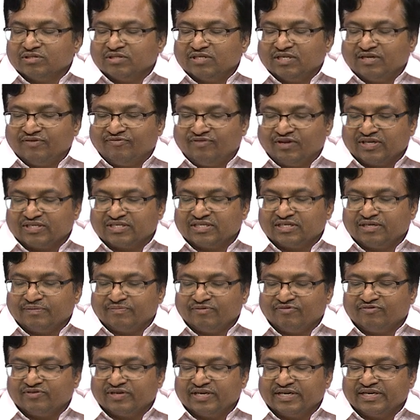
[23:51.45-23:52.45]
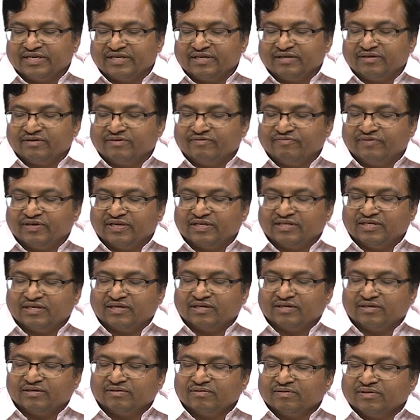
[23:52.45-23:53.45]
the reflection type of grating where
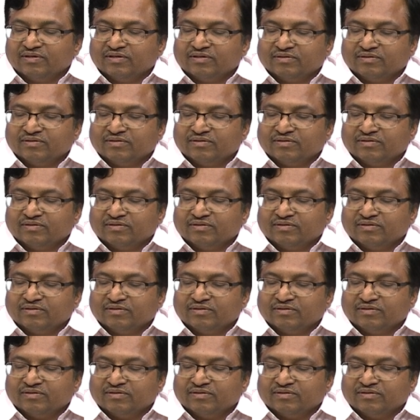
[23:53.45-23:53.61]
the